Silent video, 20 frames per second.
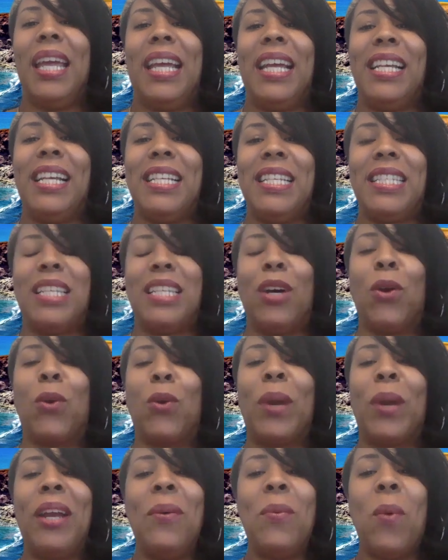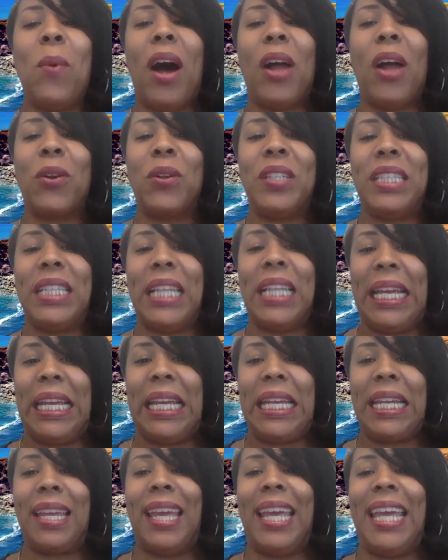is a green water
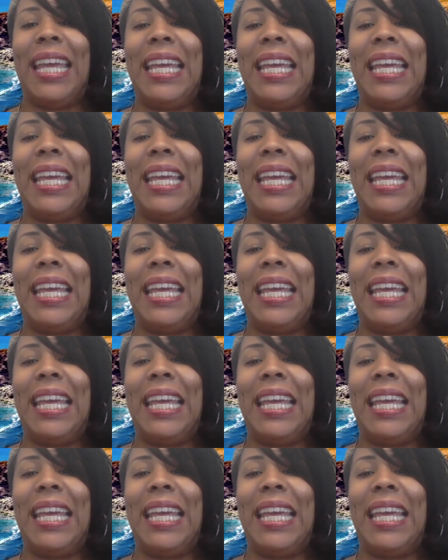lake